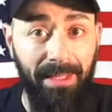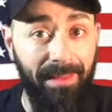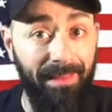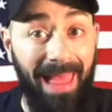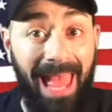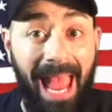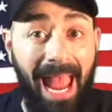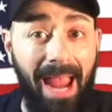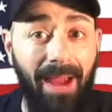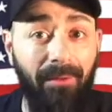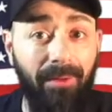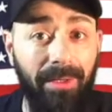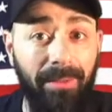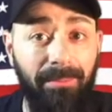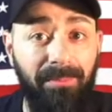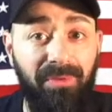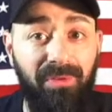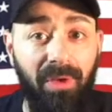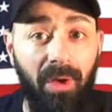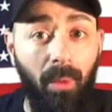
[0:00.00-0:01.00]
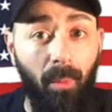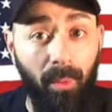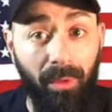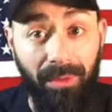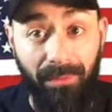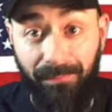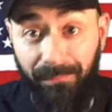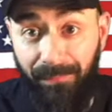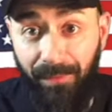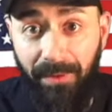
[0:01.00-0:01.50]
the Arabs were
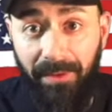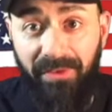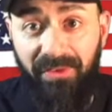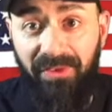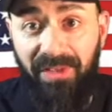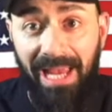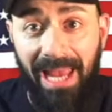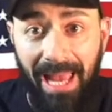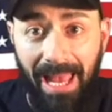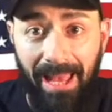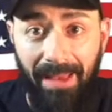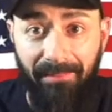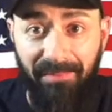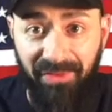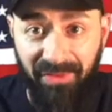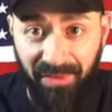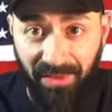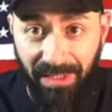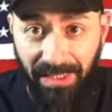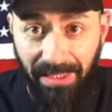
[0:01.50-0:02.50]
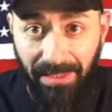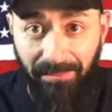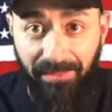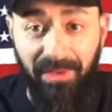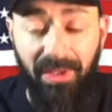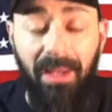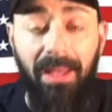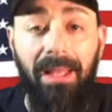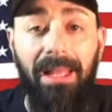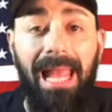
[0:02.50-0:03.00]
the first to have slaves.
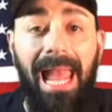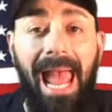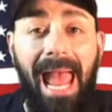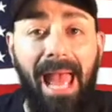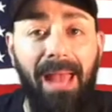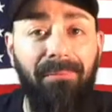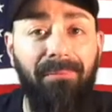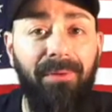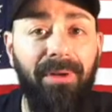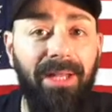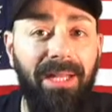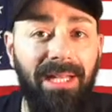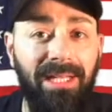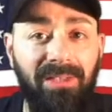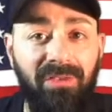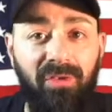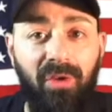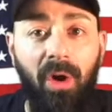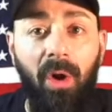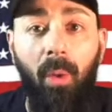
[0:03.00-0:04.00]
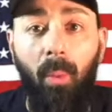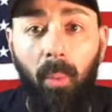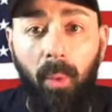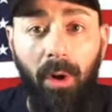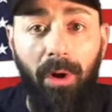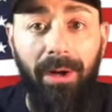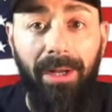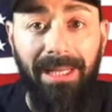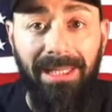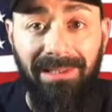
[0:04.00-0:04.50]
Africans
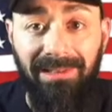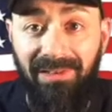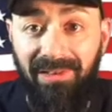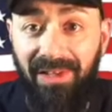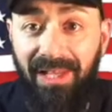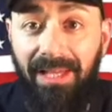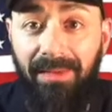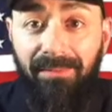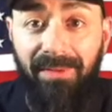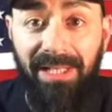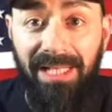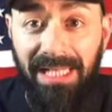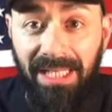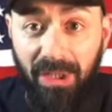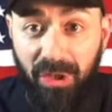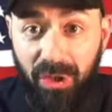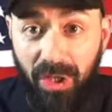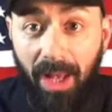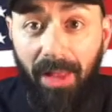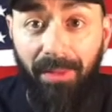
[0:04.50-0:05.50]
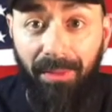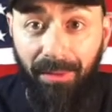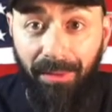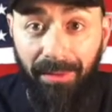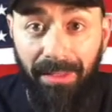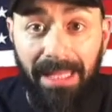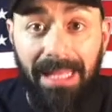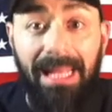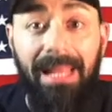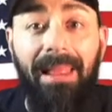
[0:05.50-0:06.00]
were enslaving each
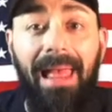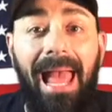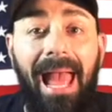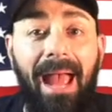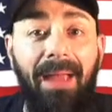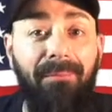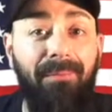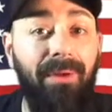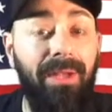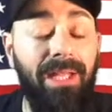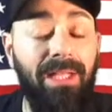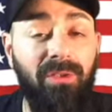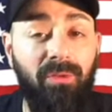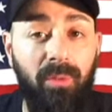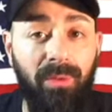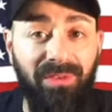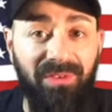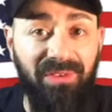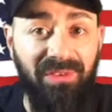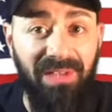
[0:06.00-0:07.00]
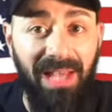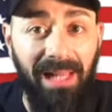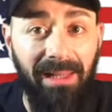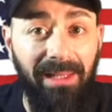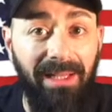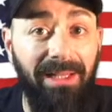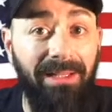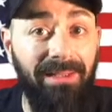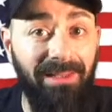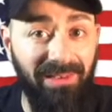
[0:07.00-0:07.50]
other. Africans were
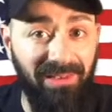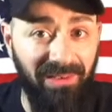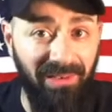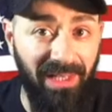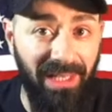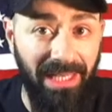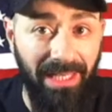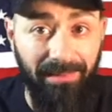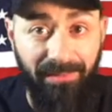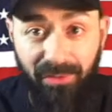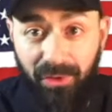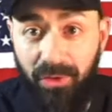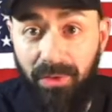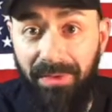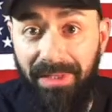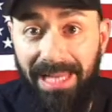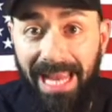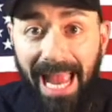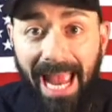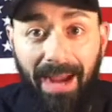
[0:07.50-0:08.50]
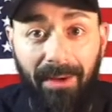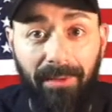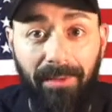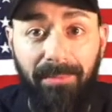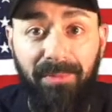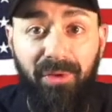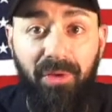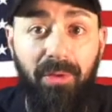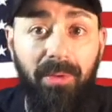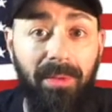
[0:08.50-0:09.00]
selling the slaves to the
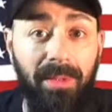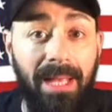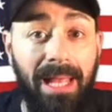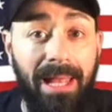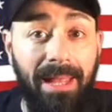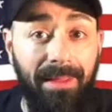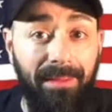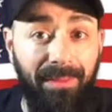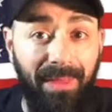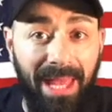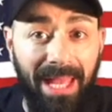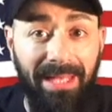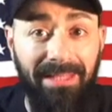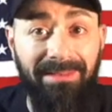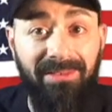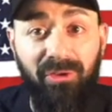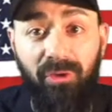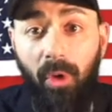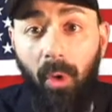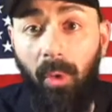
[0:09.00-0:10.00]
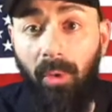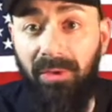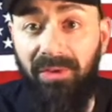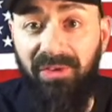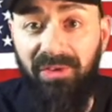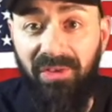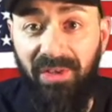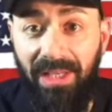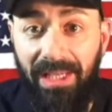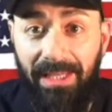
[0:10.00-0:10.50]
Arabs, who then sold the
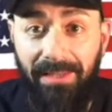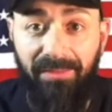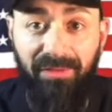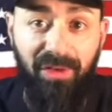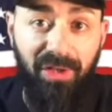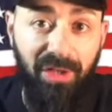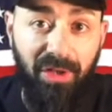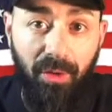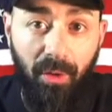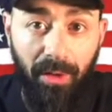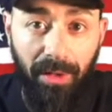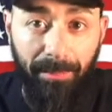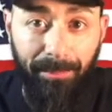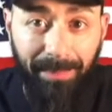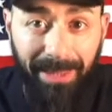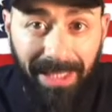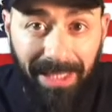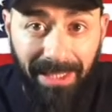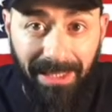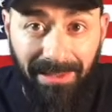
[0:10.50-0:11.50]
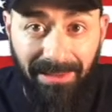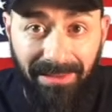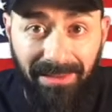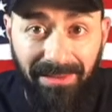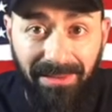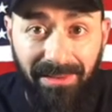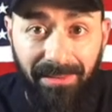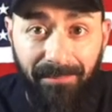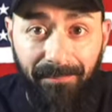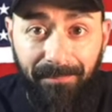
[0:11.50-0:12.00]
slaves to the
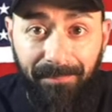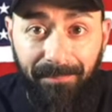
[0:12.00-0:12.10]
Europeans.